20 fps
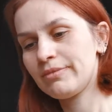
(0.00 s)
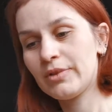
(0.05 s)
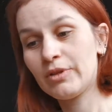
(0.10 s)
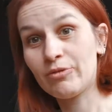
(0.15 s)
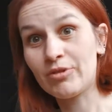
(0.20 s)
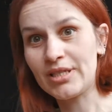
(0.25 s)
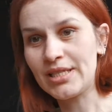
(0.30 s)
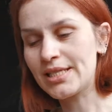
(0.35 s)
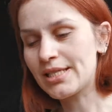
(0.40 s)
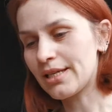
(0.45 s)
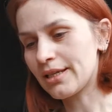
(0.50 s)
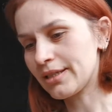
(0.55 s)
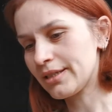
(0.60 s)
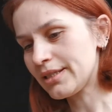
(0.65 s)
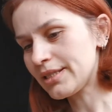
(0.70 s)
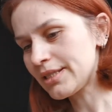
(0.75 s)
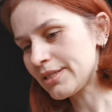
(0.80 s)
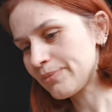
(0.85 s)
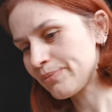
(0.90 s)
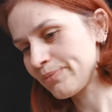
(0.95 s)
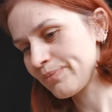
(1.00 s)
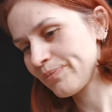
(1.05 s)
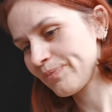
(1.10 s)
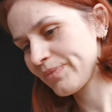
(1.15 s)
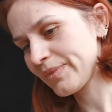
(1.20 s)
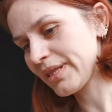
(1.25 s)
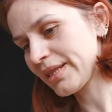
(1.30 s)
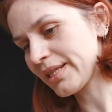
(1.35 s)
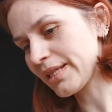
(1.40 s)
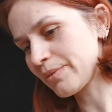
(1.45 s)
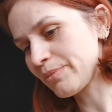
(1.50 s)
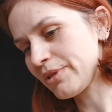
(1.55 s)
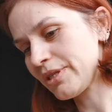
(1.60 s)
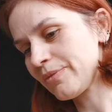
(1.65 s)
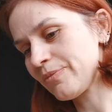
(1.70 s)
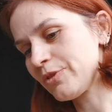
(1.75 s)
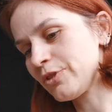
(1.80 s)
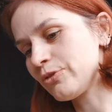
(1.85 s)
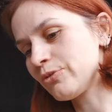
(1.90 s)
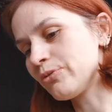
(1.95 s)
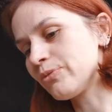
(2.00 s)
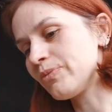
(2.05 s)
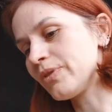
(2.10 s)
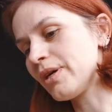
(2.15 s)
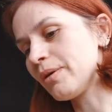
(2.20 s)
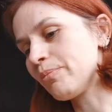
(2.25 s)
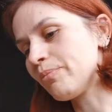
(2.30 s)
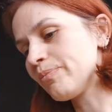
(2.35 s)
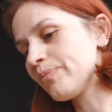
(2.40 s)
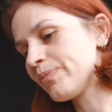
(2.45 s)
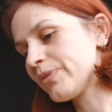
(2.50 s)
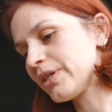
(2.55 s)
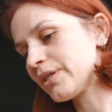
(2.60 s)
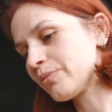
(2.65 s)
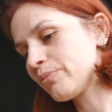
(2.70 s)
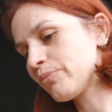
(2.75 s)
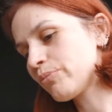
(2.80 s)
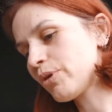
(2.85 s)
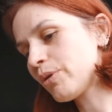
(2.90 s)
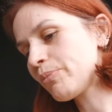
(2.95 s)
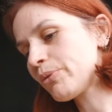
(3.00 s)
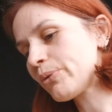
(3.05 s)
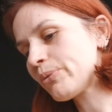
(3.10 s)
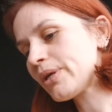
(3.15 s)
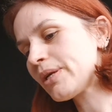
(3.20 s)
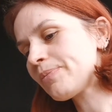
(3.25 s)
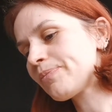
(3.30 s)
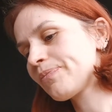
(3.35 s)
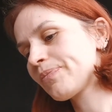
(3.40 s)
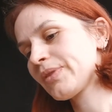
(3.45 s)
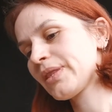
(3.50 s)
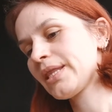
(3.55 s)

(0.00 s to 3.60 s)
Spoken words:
one second, let me do it proper way.